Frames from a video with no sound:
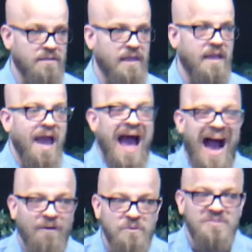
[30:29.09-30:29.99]
Like,
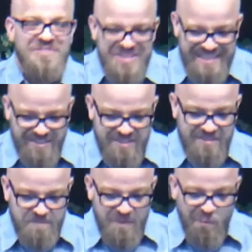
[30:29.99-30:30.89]
how is
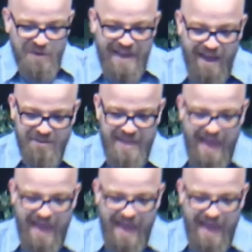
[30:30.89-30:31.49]
this reality?